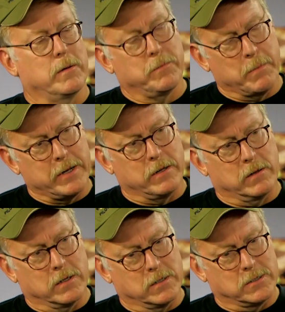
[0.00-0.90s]
my deal
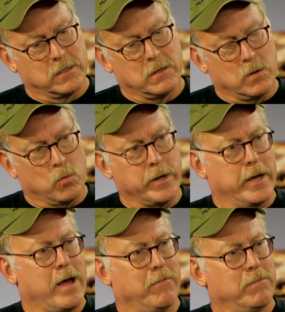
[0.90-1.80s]
is, what do you
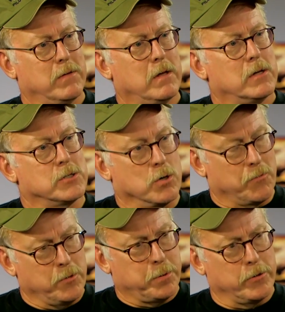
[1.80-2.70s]
have? So if
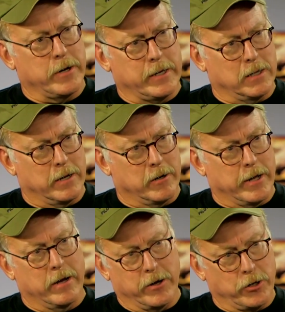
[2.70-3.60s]
you pull your headliner
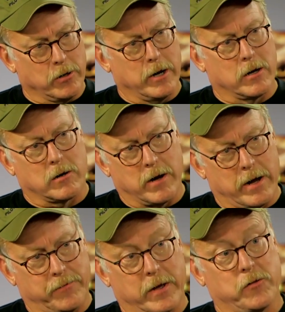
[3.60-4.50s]
down and your
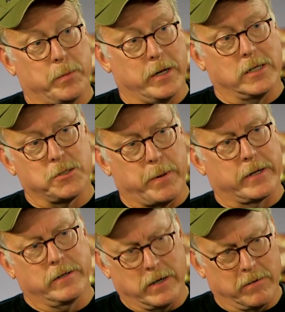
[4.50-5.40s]
aircraft has been
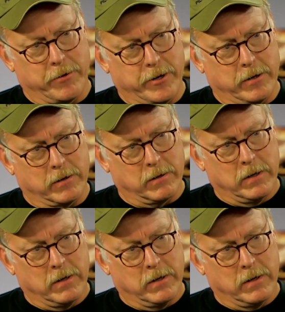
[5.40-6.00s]
inspected every year,